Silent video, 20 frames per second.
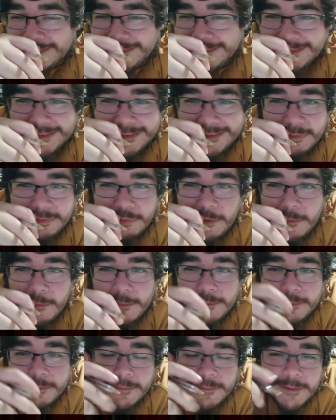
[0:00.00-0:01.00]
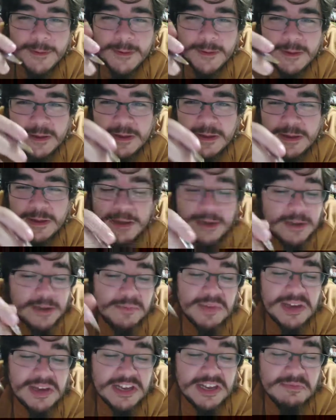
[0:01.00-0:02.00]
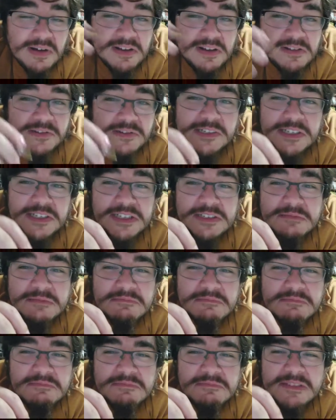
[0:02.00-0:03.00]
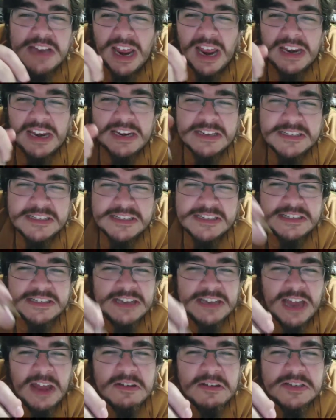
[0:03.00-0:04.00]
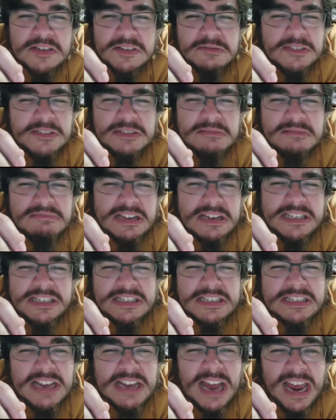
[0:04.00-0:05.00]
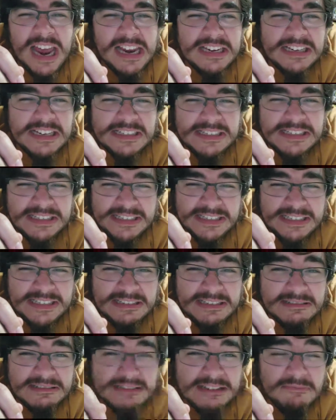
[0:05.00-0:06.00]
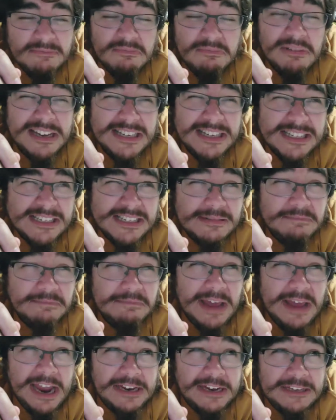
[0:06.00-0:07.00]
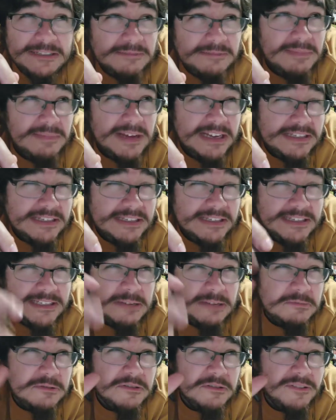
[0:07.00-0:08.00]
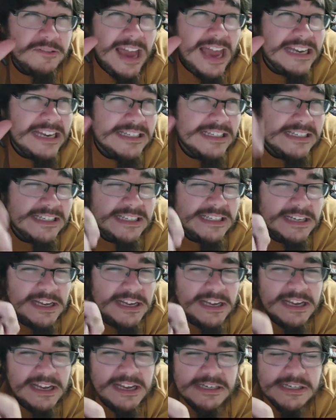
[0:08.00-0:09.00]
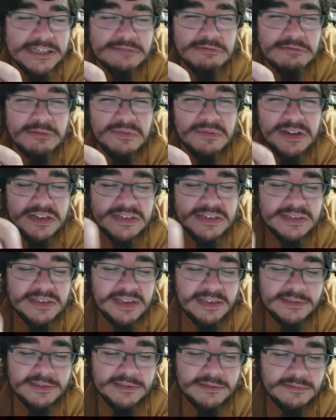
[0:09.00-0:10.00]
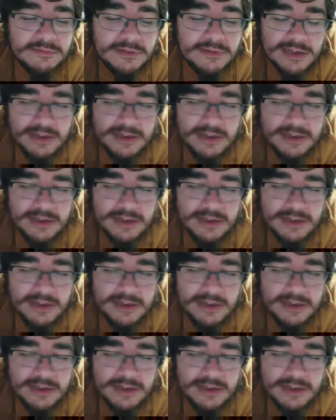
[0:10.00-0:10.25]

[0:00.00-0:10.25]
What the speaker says: That's the problem. I can make it about using a stylus. I was using my stylus and I pressed the backspace because I'm so fancy. Just reverse things.